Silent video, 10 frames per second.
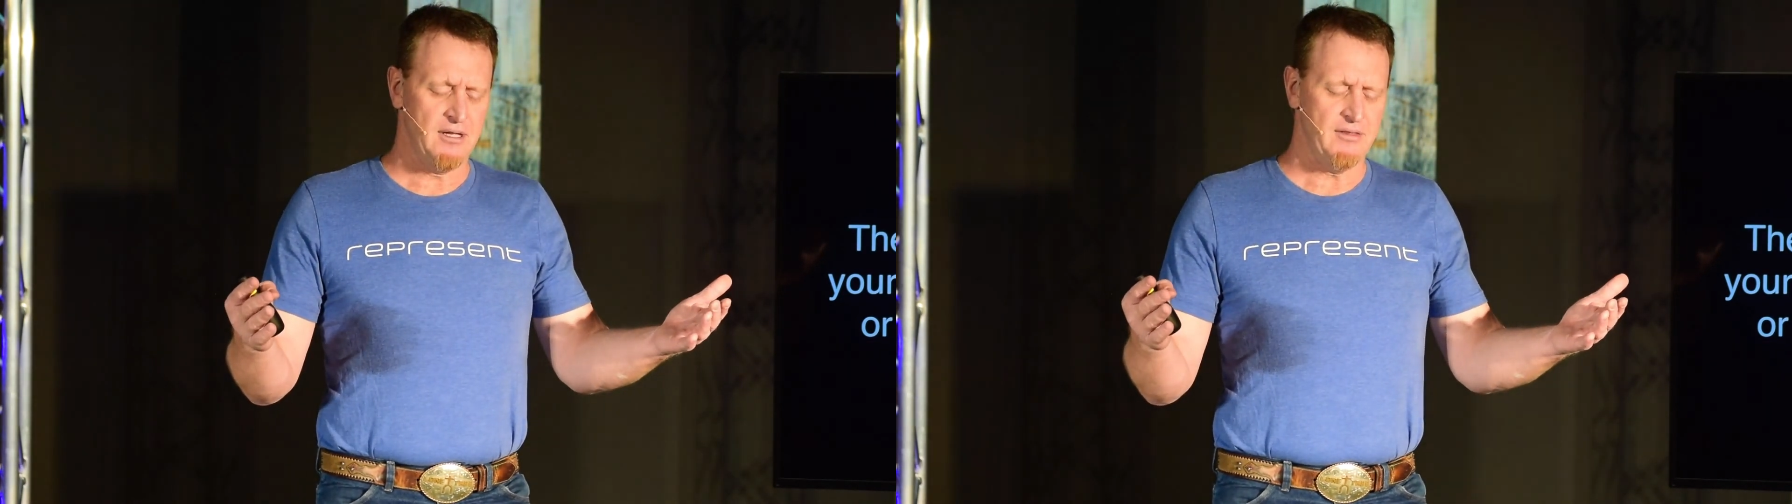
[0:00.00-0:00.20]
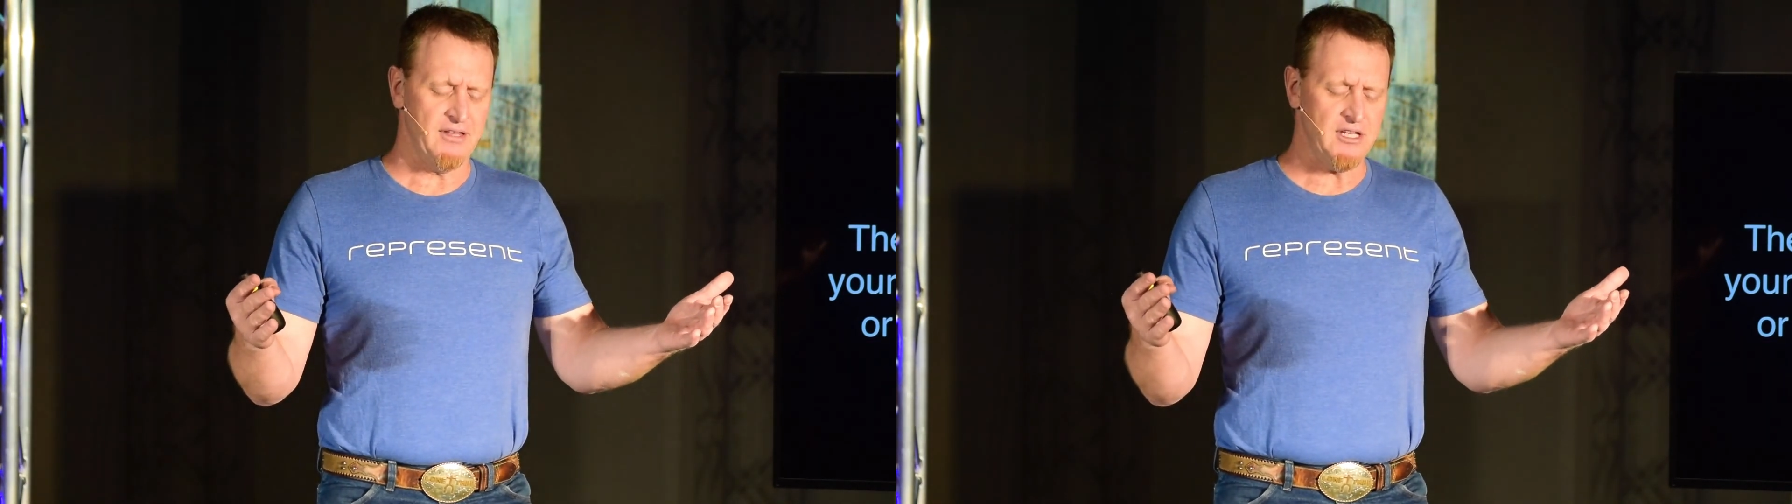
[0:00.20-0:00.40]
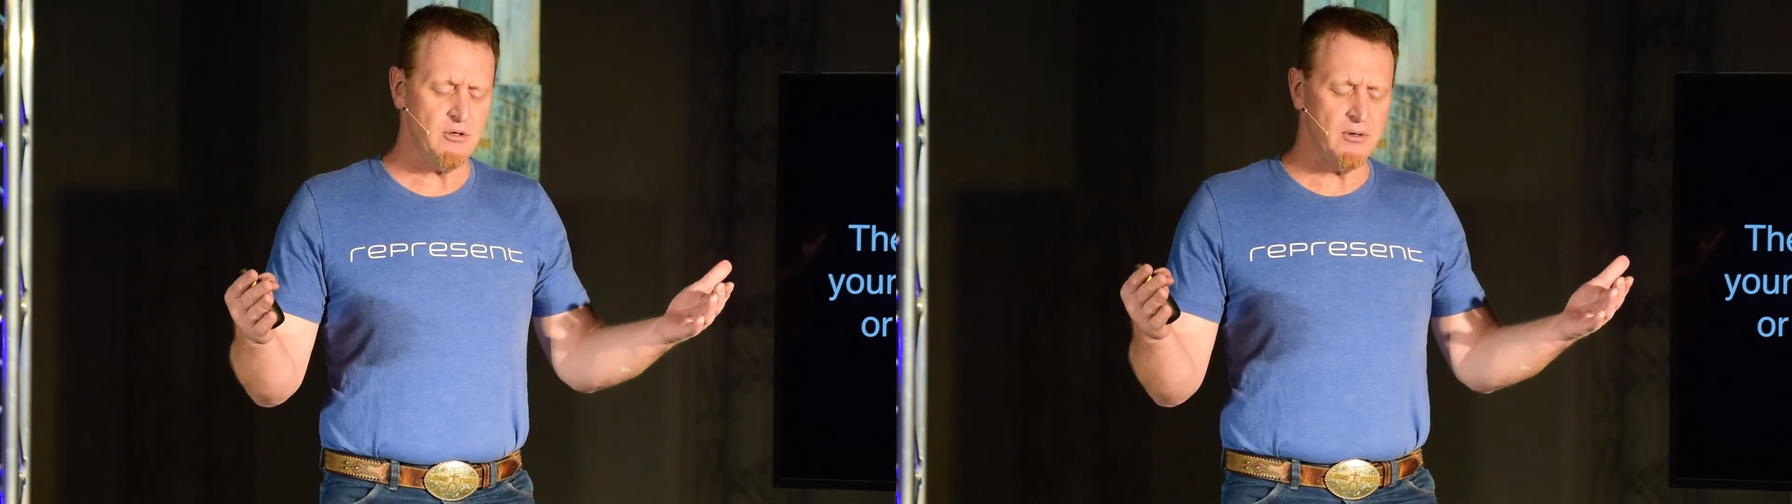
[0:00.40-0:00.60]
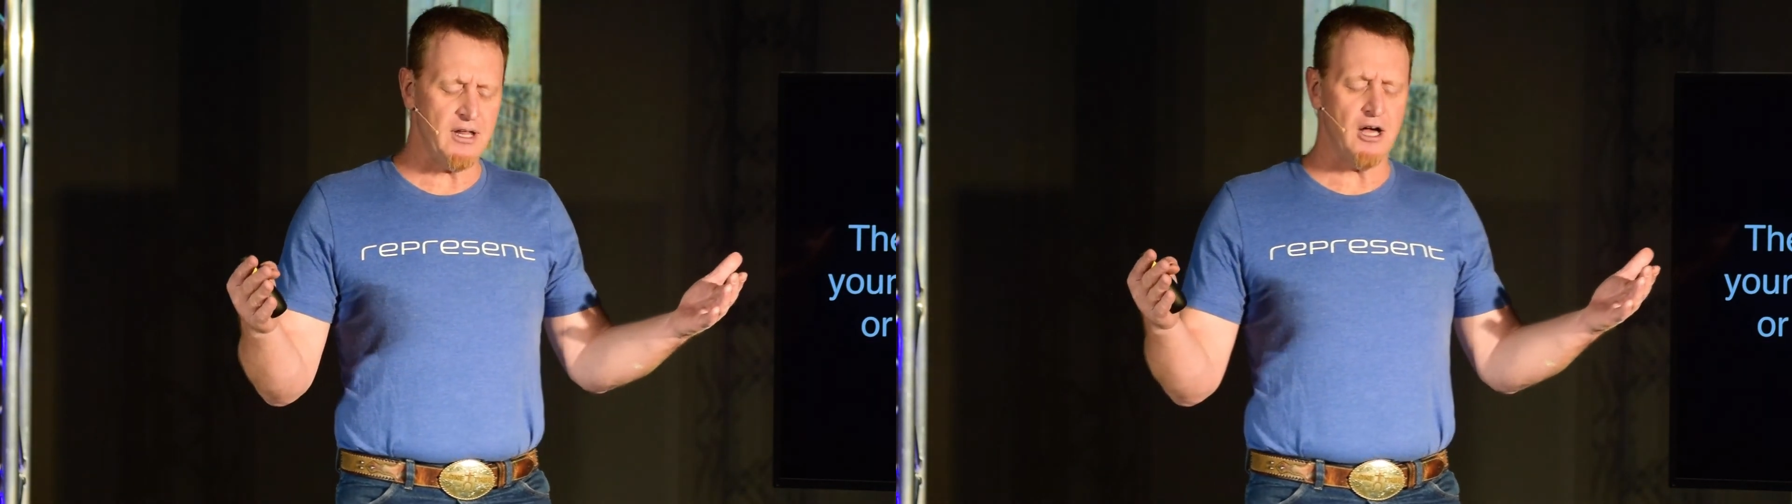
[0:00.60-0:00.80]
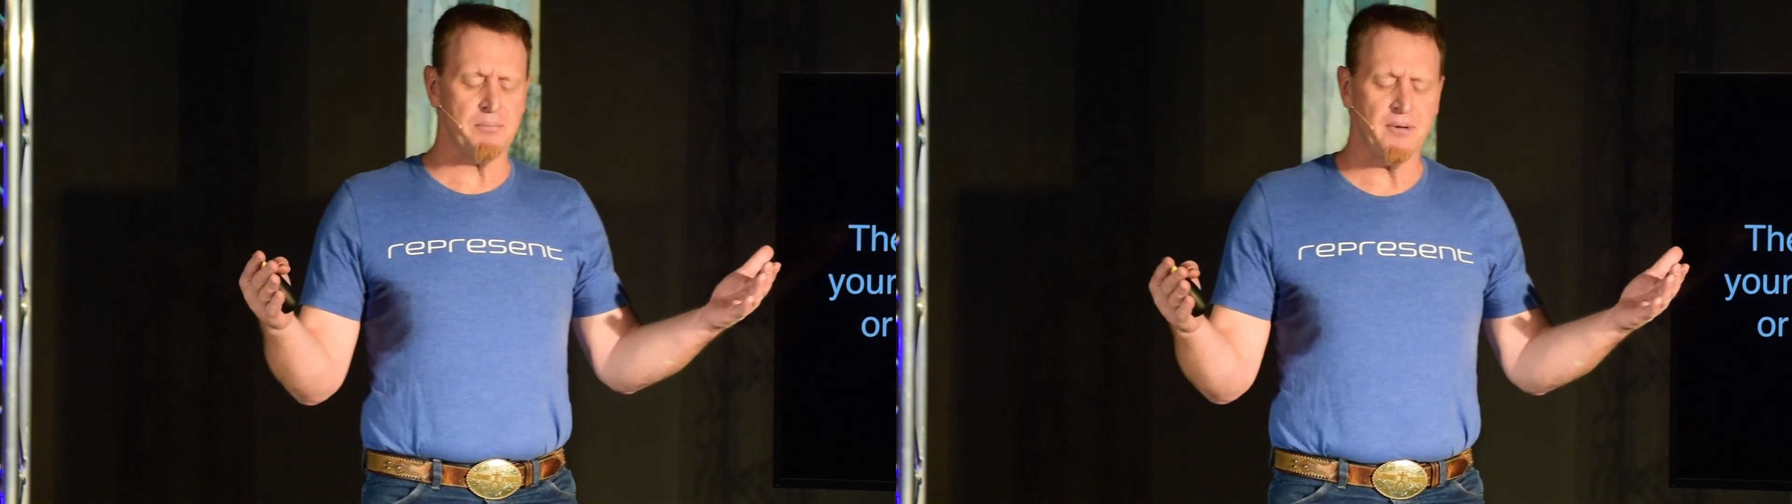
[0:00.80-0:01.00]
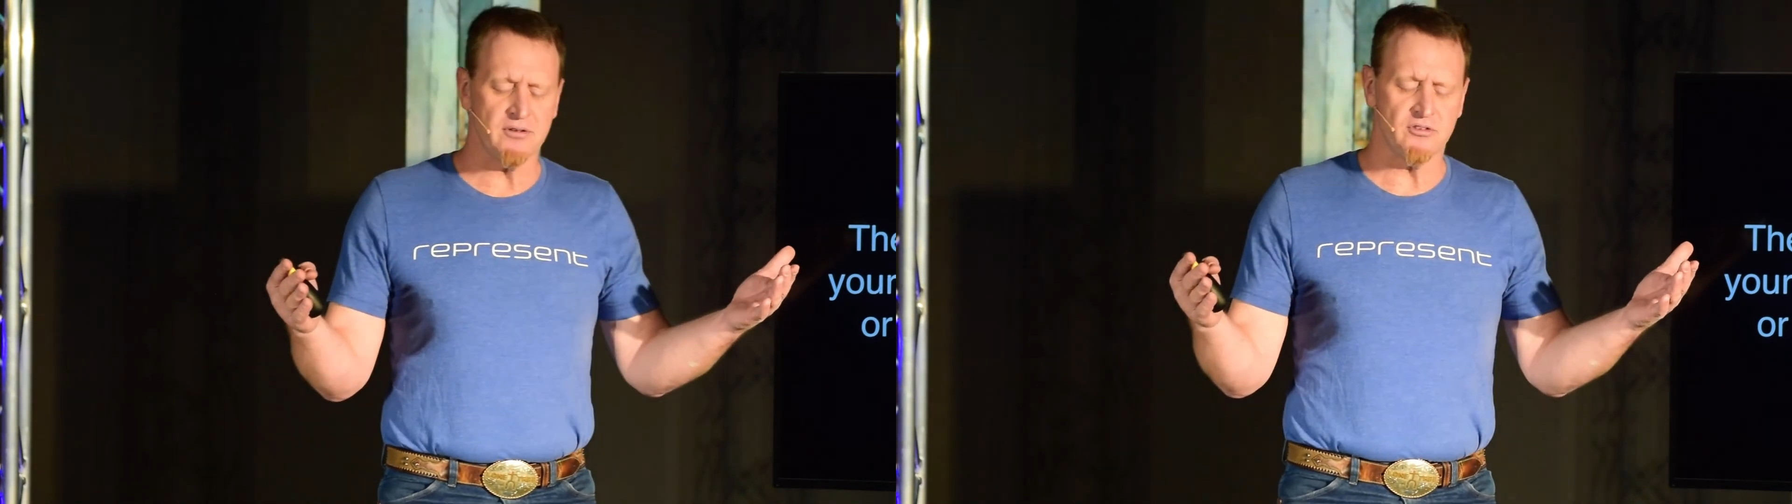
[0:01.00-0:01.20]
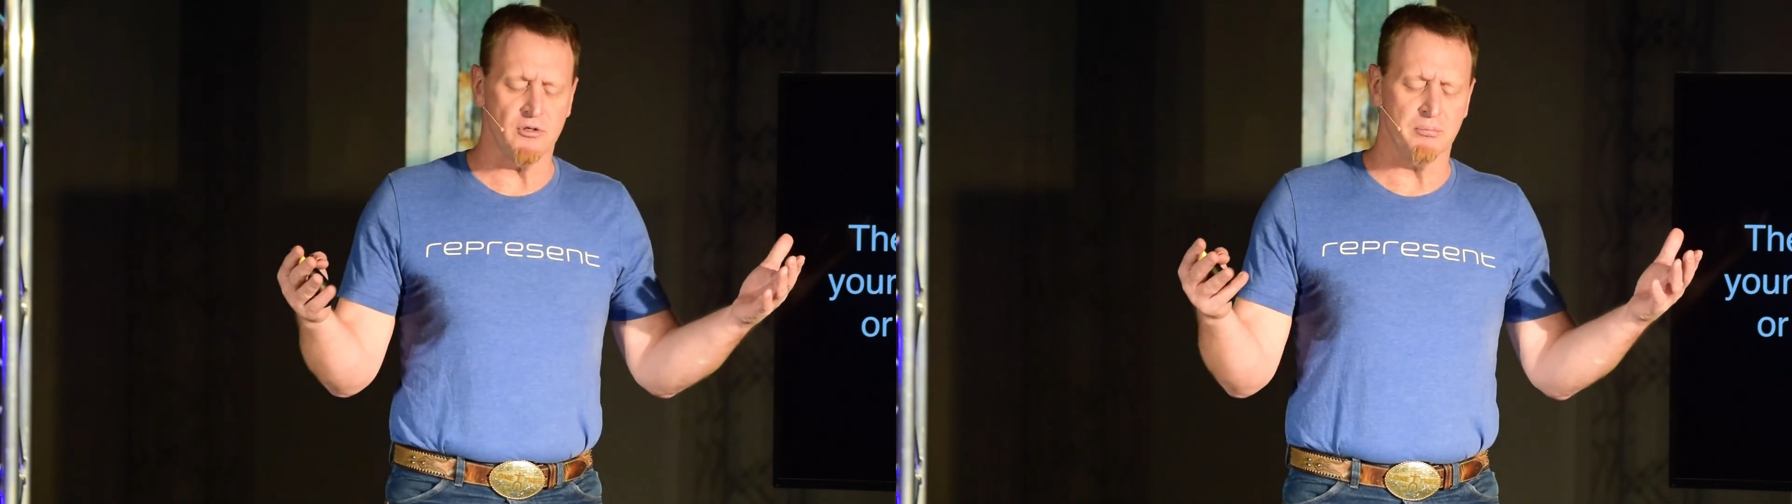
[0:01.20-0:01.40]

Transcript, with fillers: that you would help us to